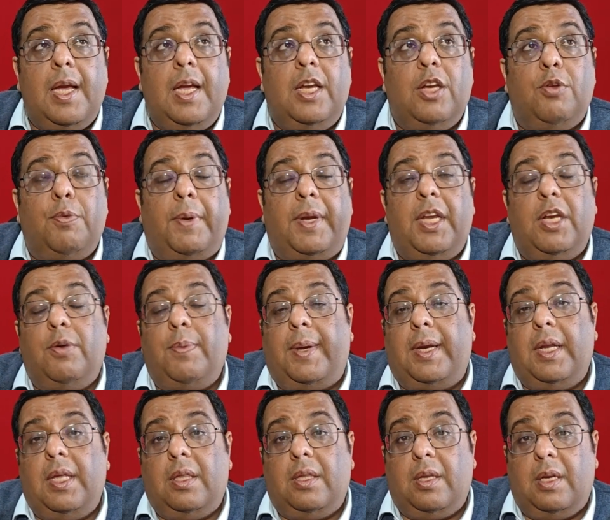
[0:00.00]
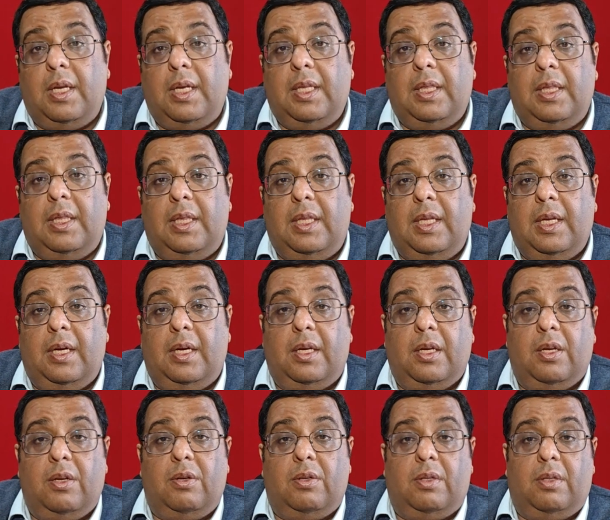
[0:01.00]
In 2023,
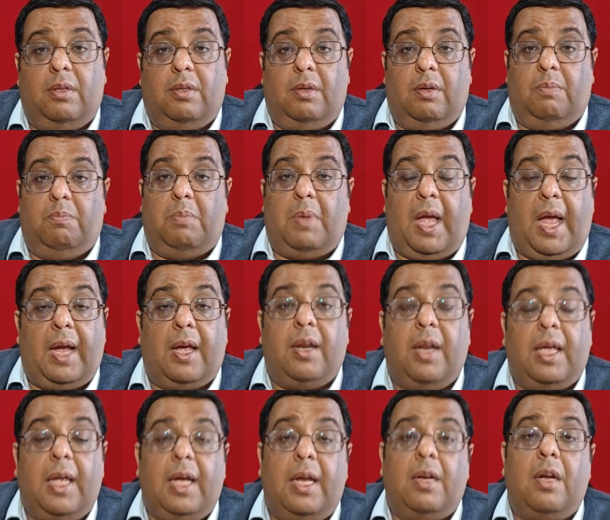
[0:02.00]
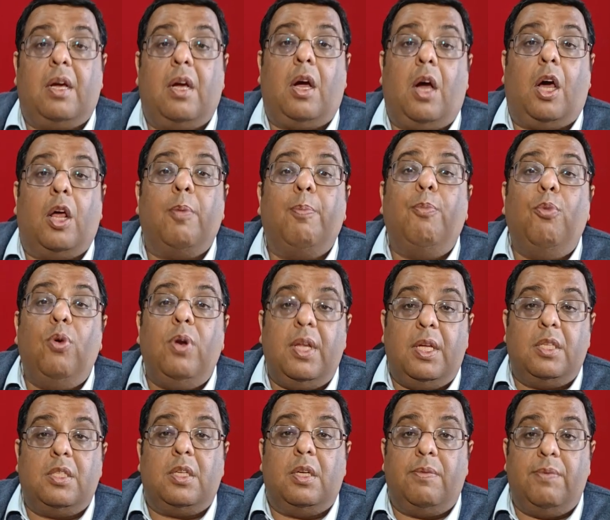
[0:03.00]
the aggregator
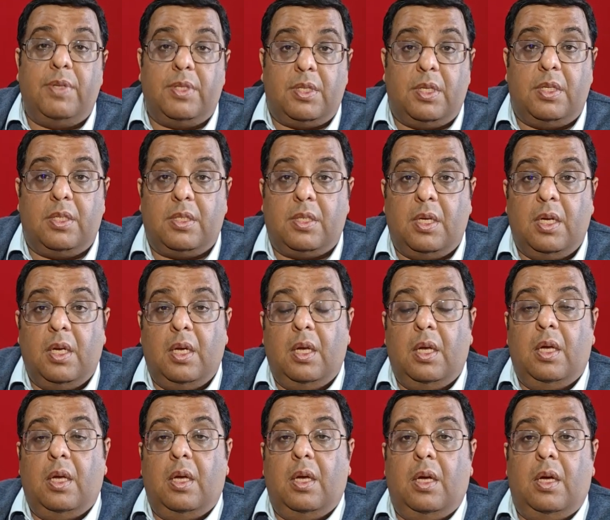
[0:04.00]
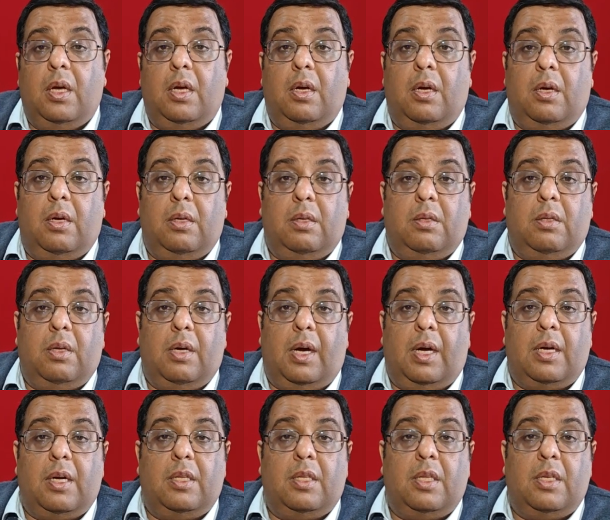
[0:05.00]
carpooling services
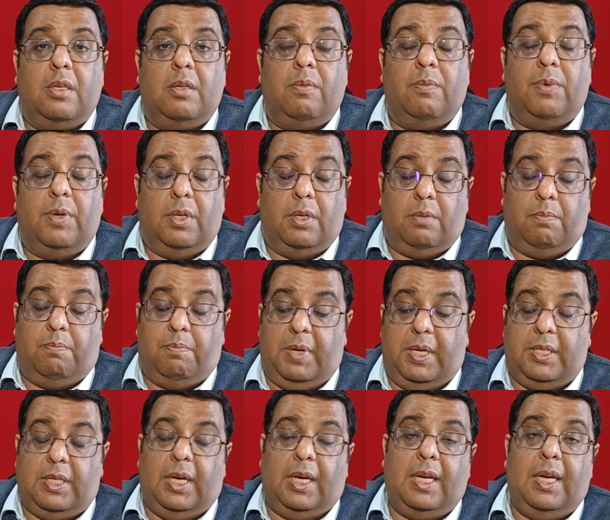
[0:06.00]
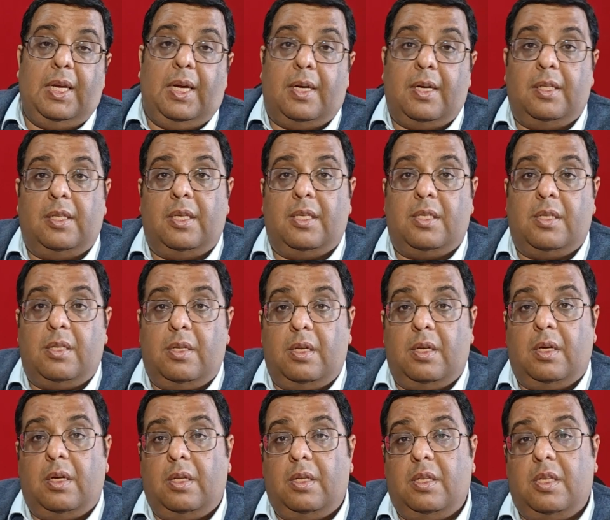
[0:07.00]
were basically under
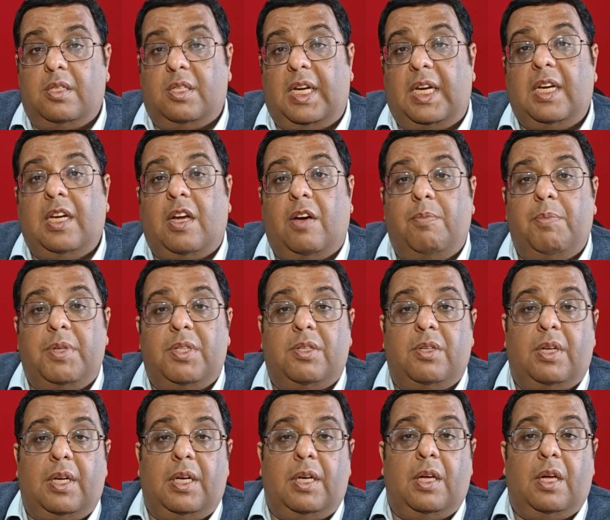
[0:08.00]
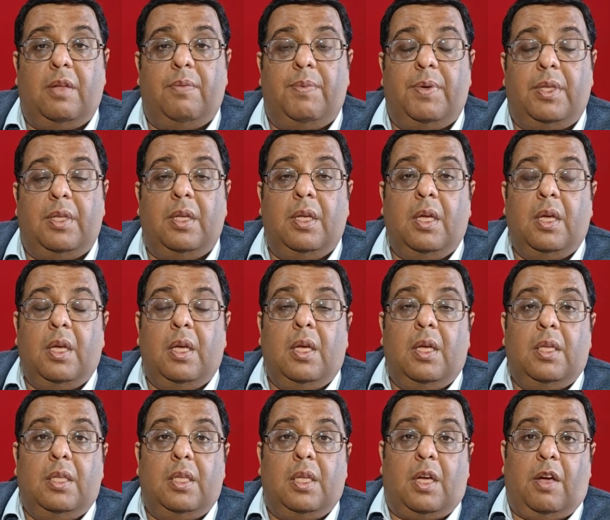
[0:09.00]
the state government's radar, with
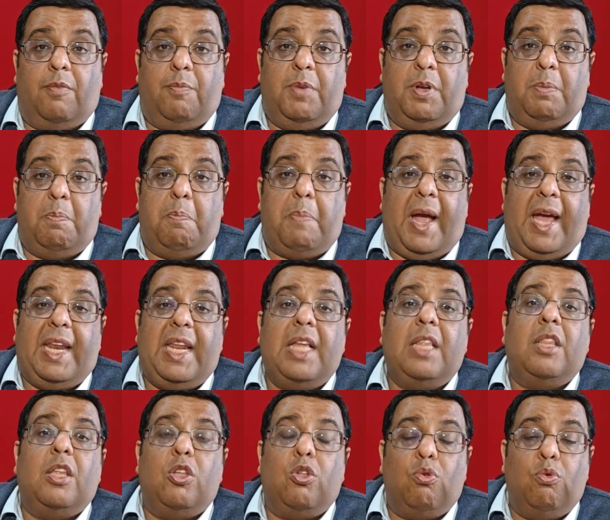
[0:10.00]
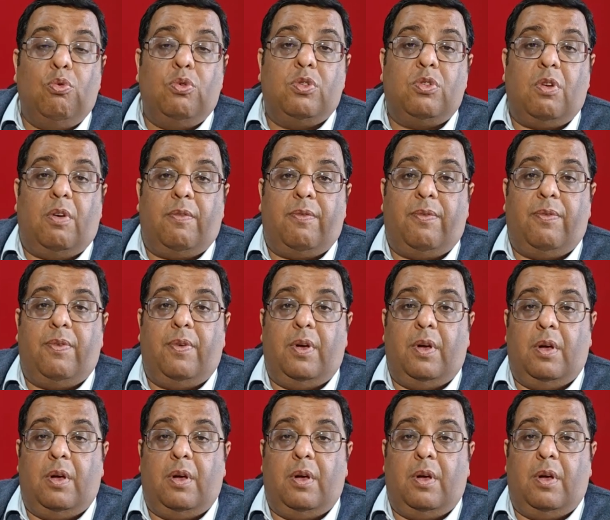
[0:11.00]
the government banning the use of